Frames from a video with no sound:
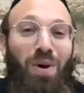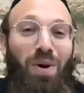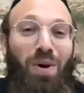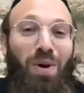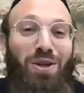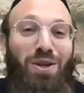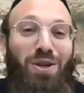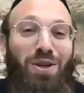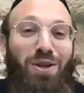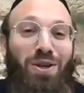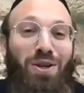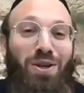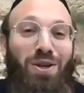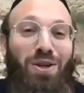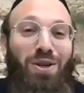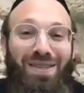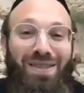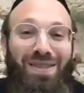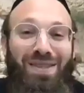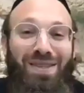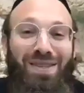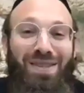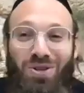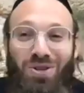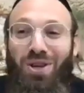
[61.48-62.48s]
of pieces. He
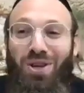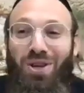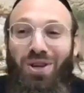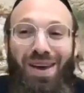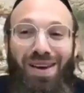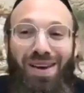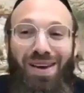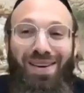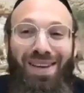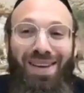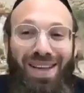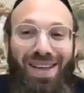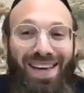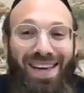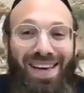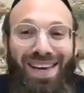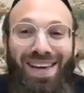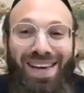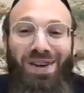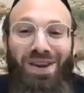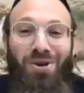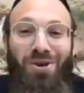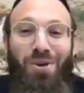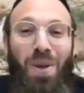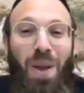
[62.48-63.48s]
says, okay,
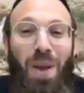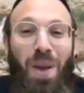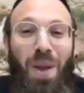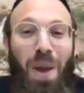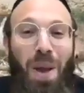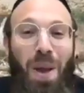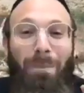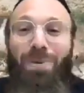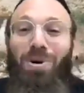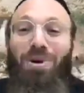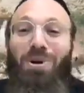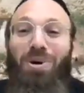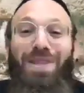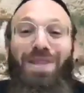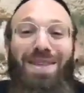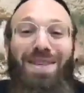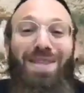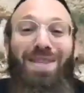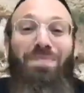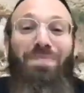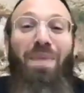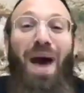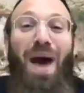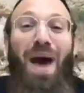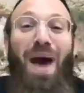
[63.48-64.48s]
here, put this
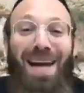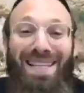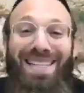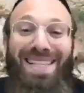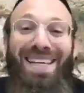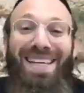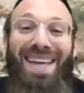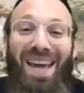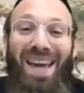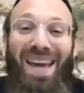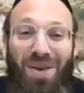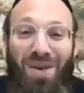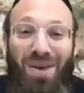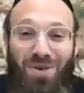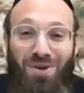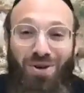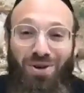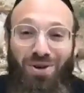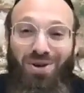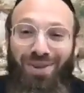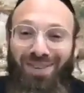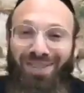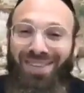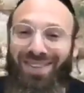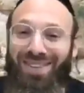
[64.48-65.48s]
back
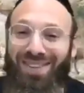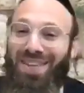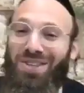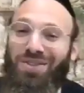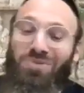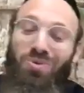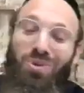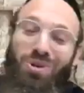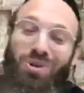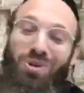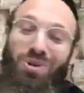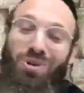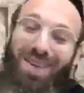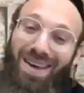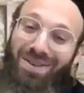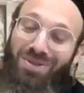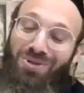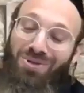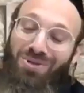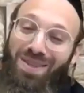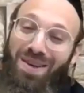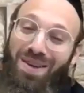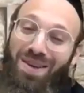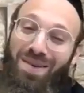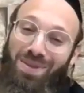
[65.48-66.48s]
together. This will take
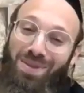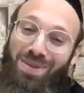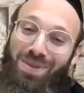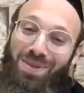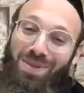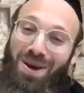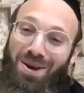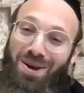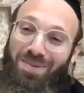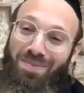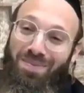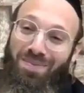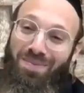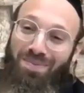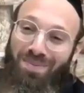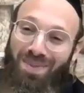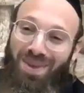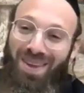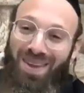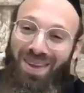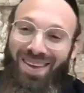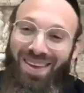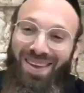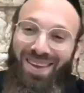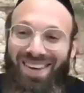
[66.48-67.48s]
you some time.
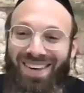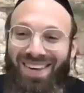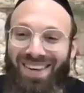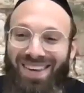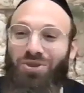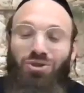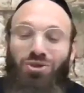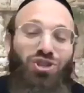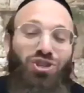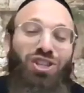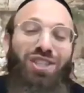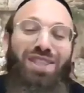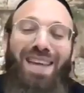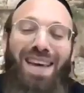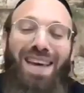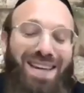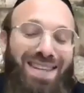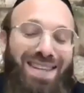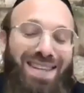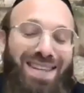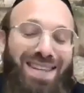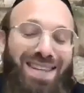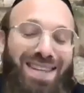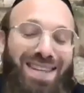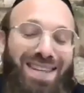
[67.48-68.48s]
So she
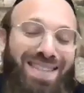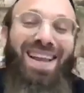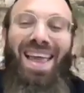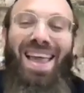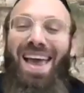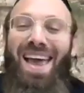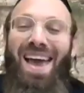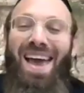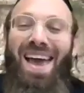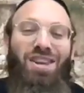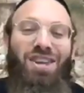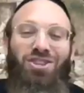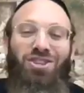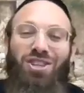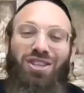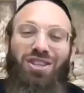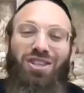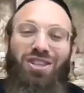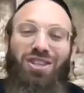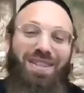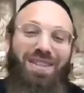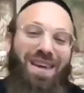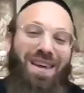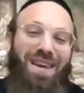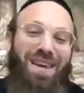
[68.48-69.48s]
takes it,
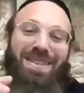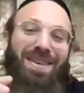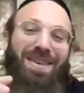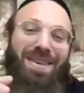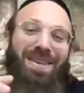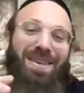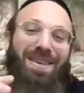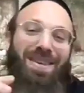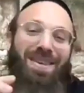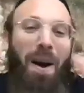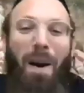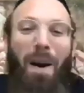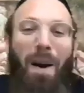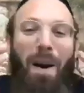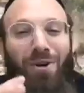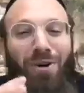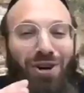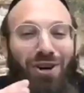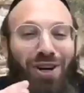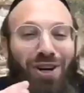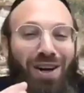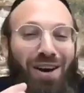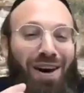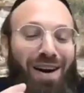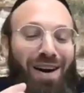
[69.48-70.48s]
and she takes
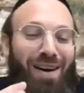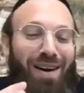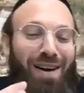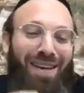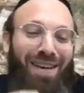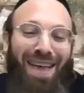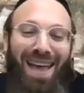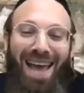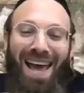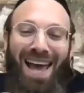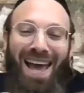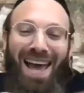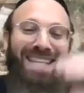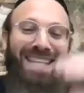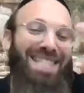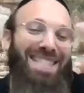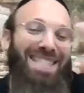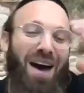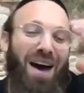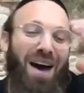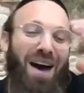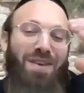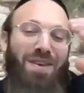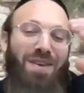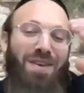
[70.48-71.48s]
America and
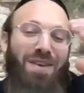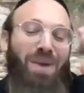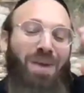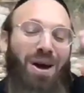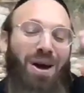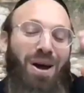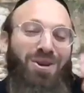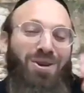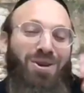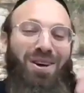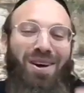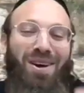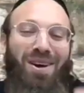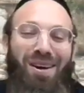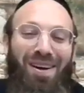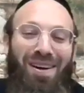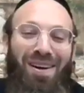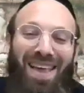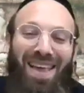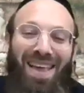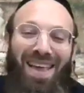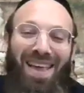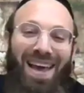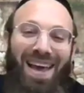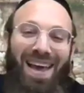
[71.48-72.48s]
South America,
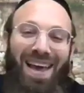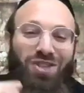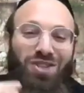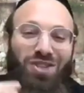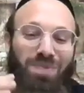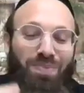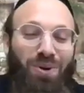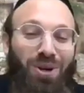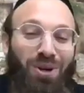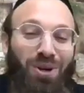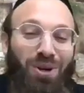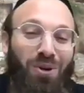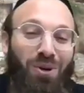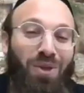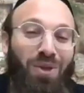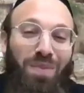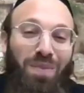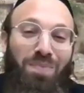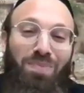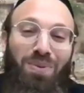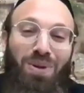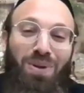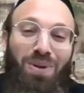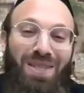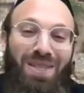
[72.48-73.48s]
and she's putting all the
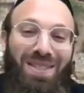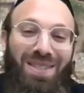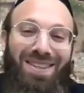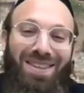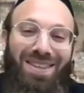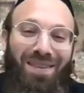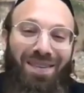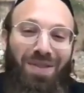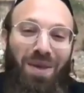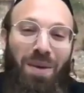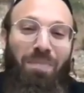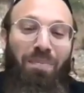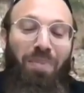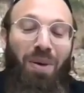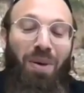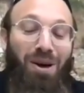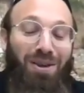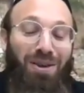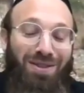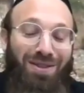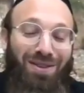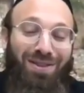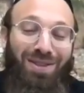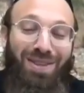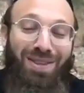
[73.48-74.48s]
pieces of the
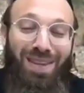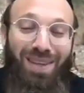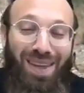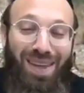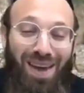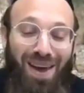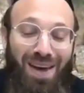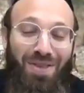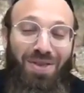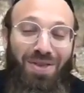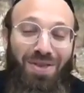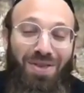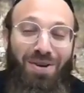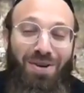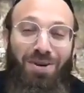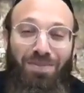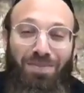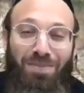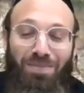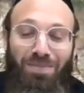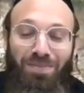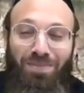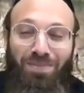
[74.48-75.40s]
puzzle together.